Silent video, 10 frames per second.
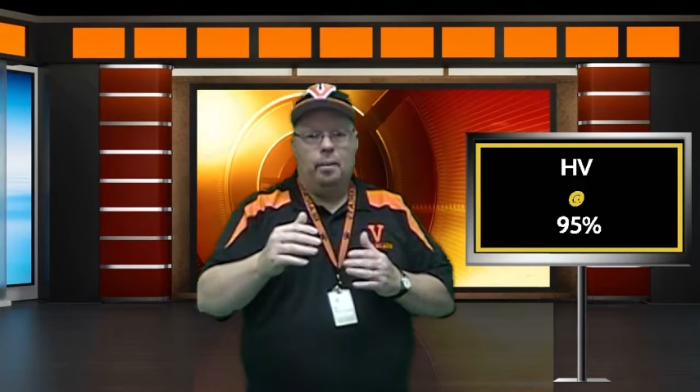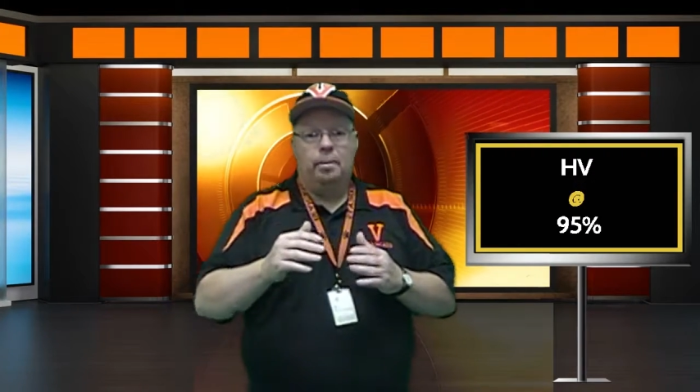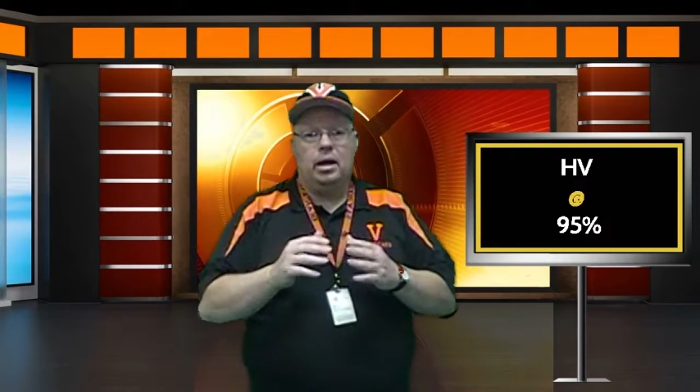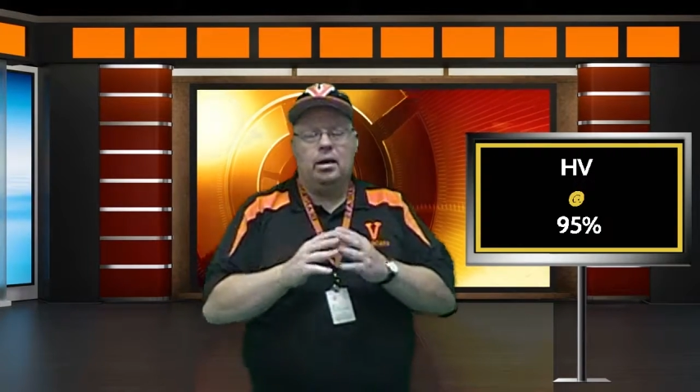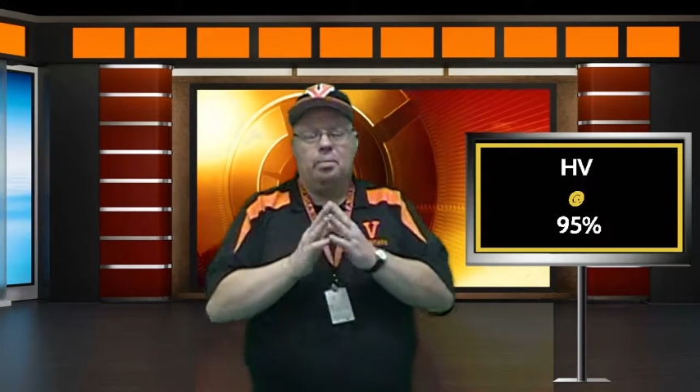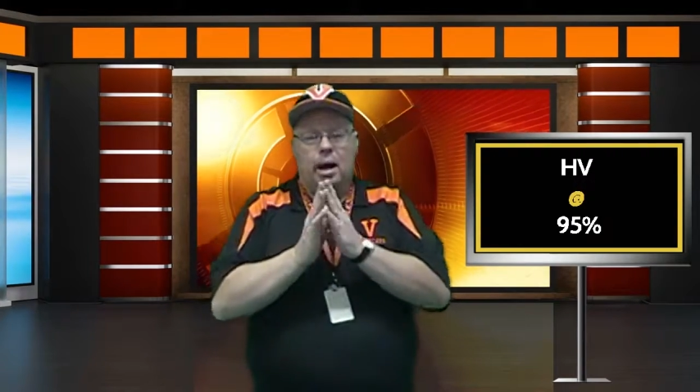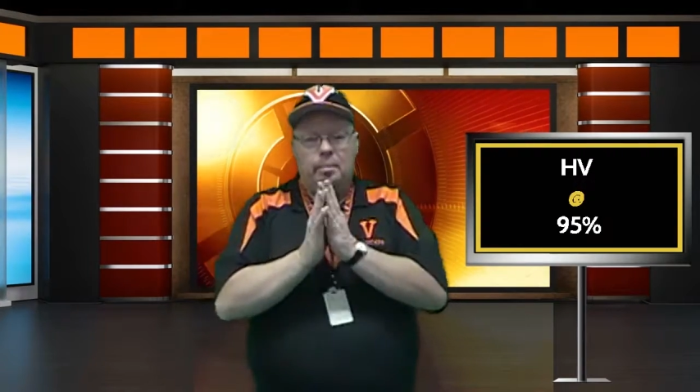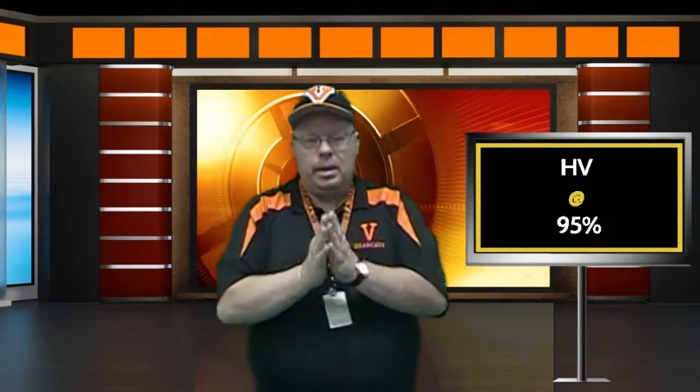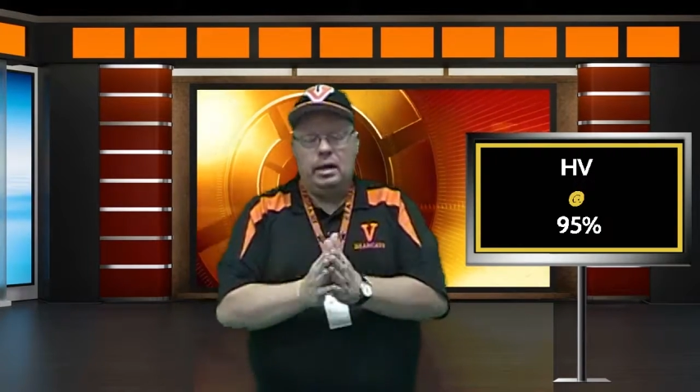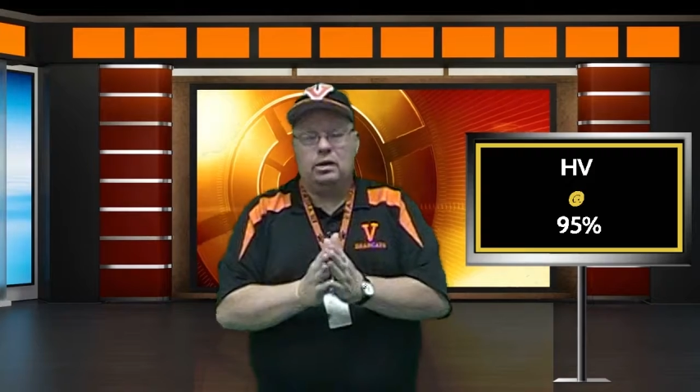but by
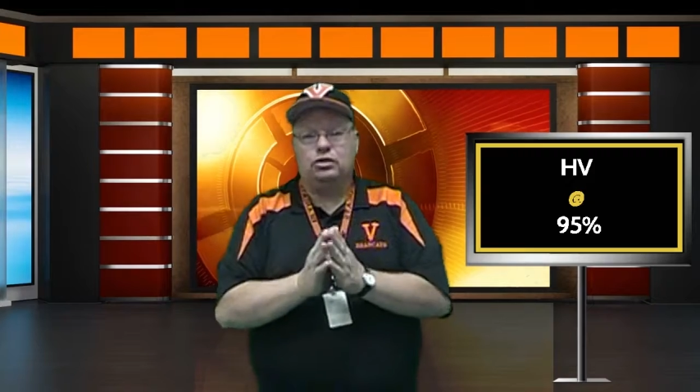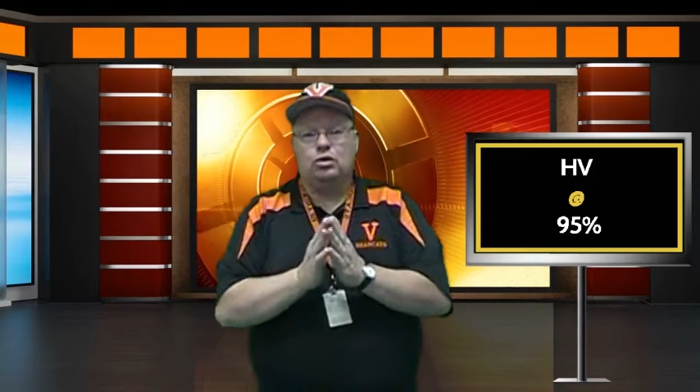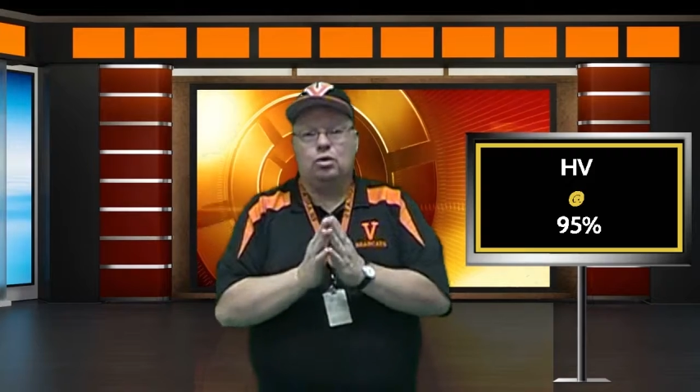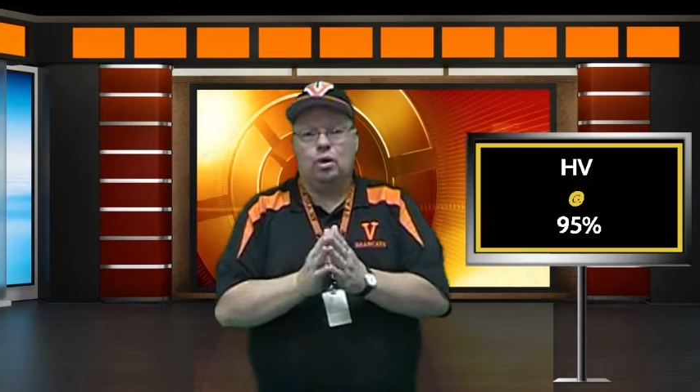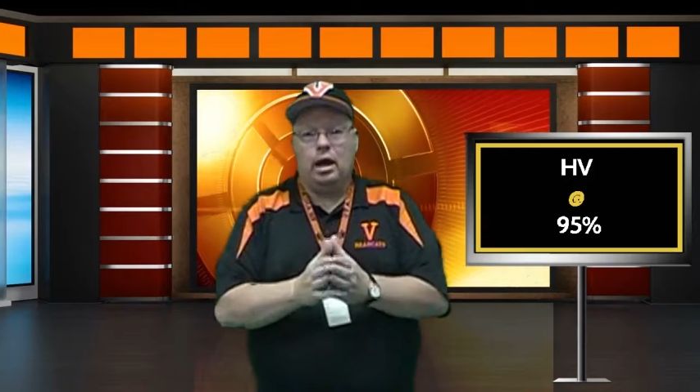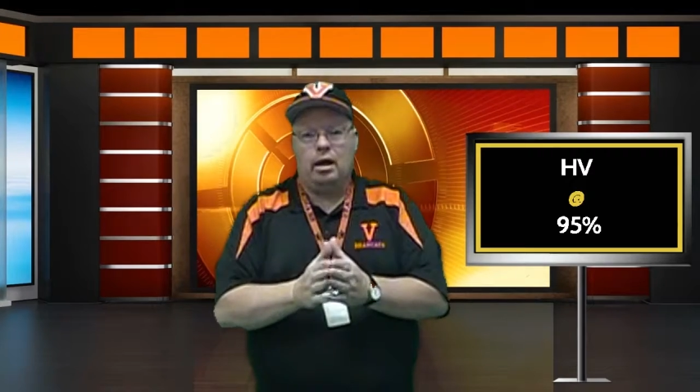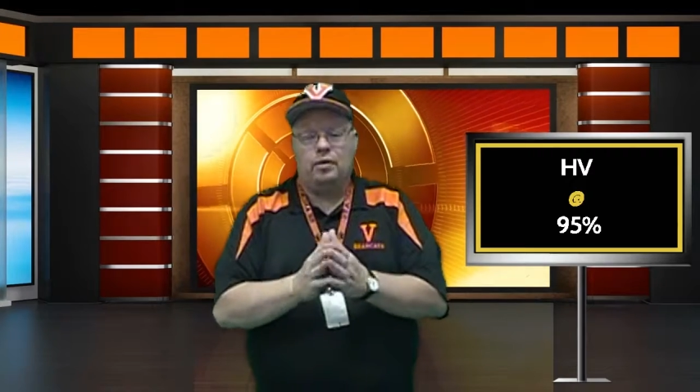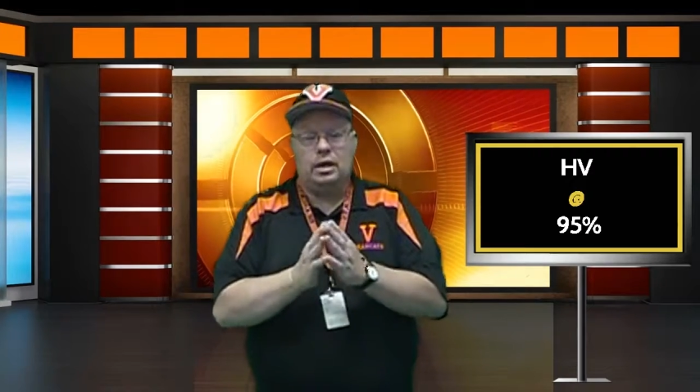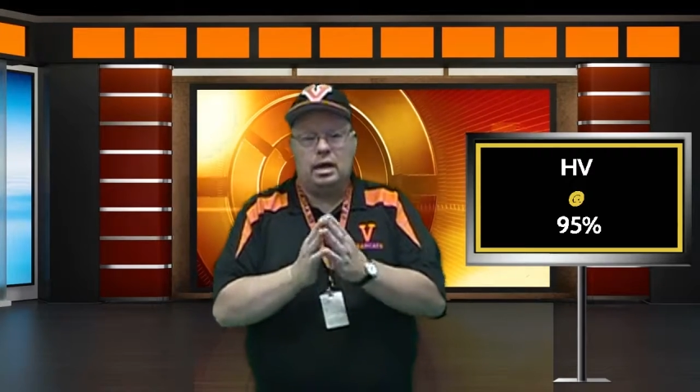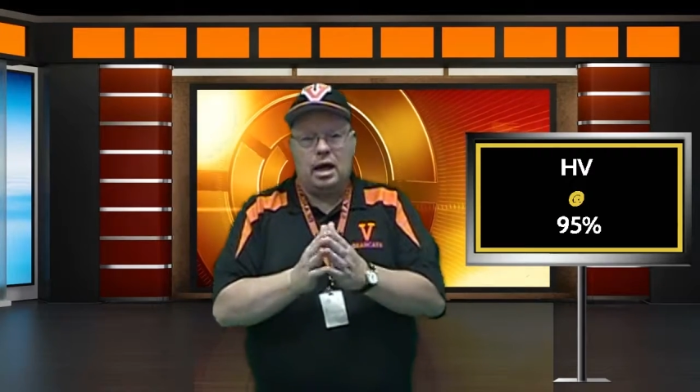being at school
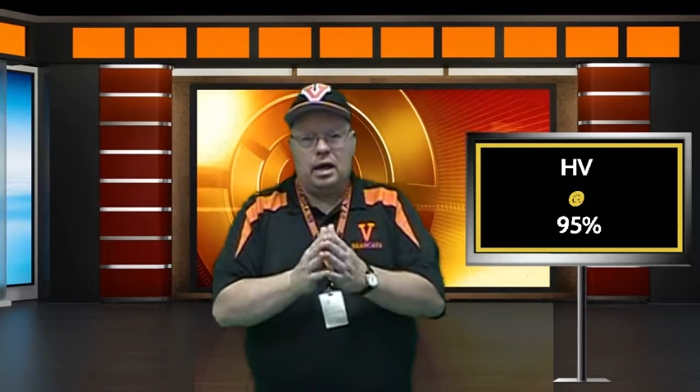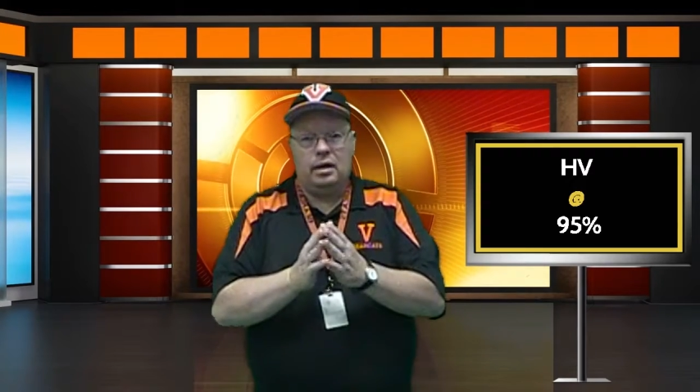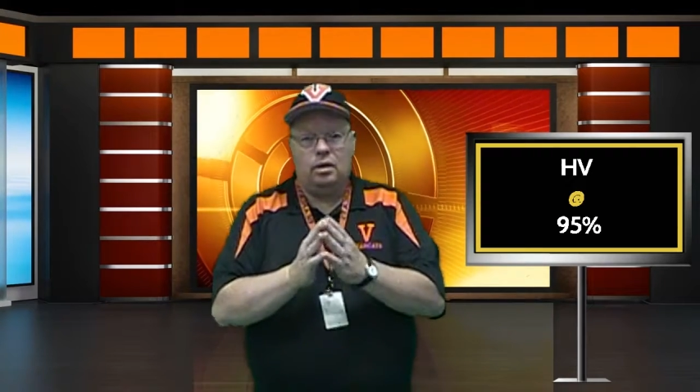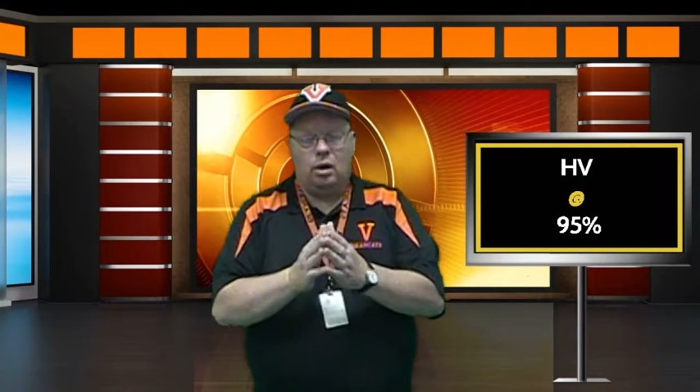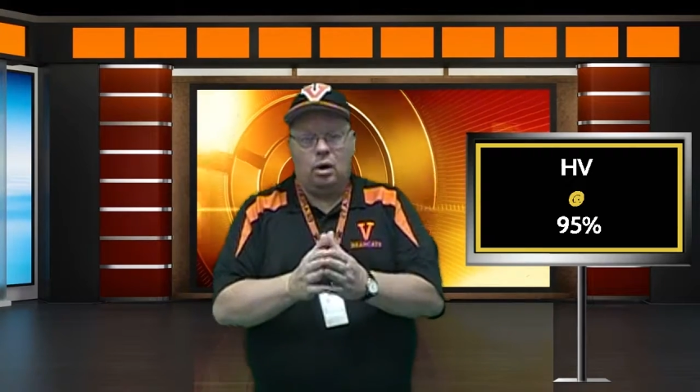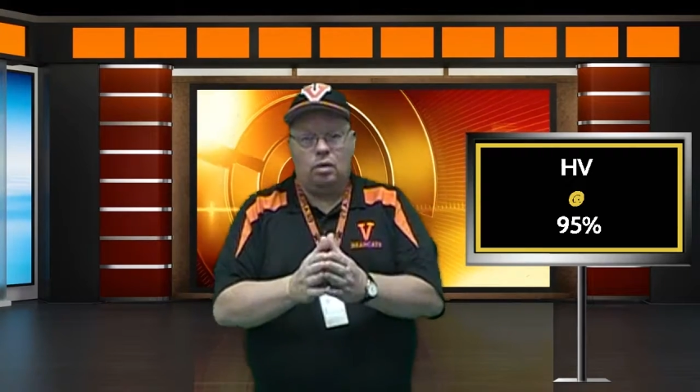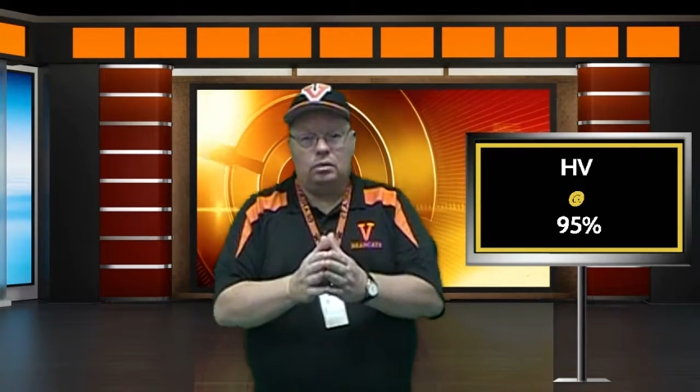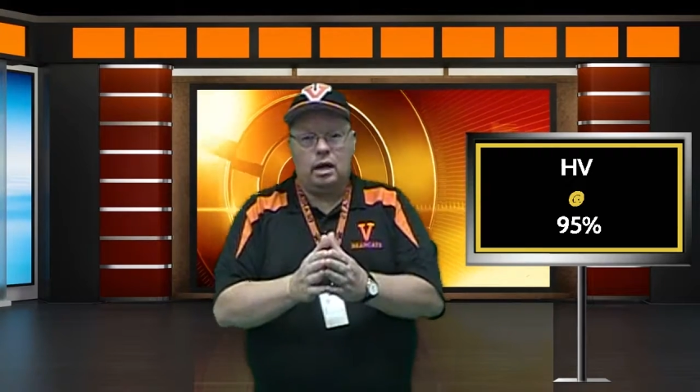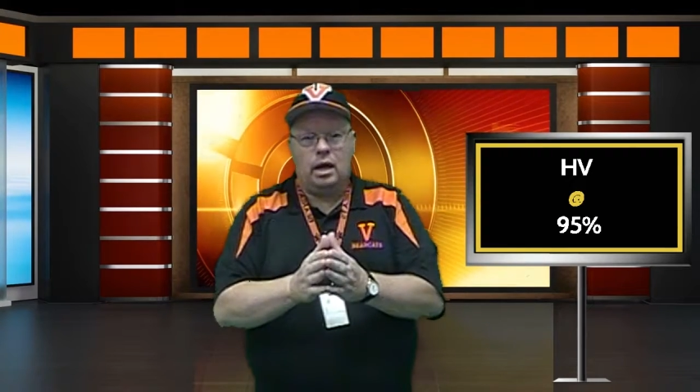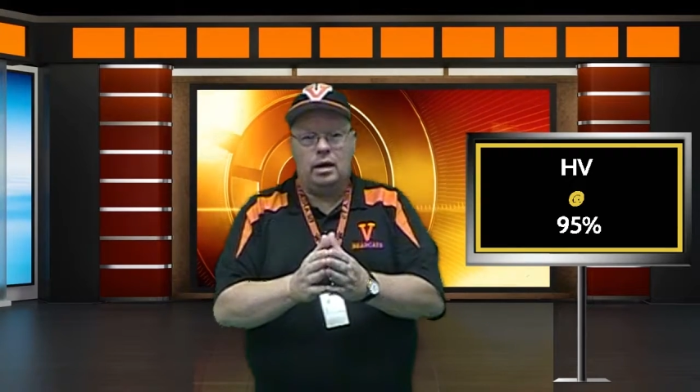every day,
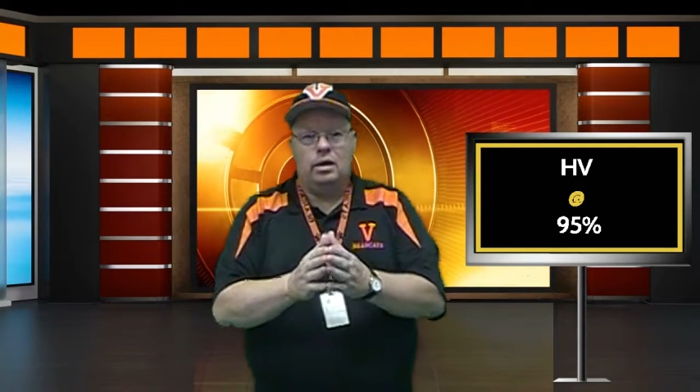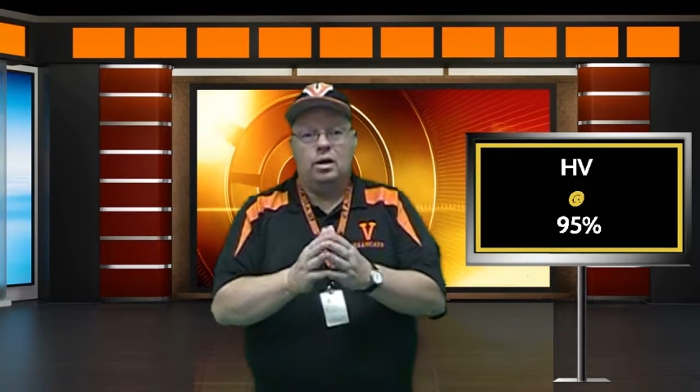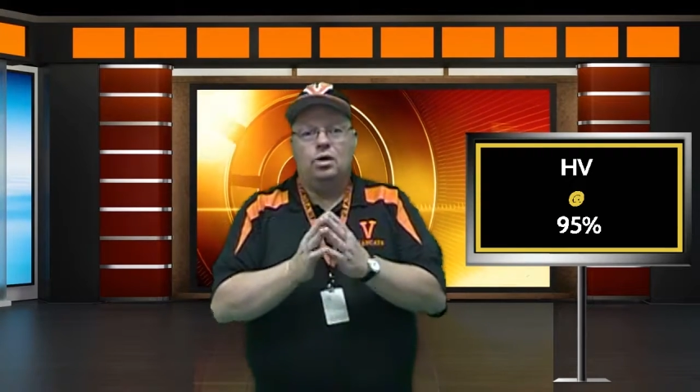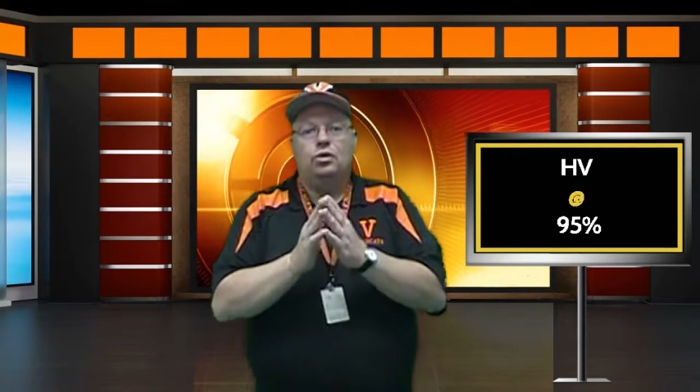all day,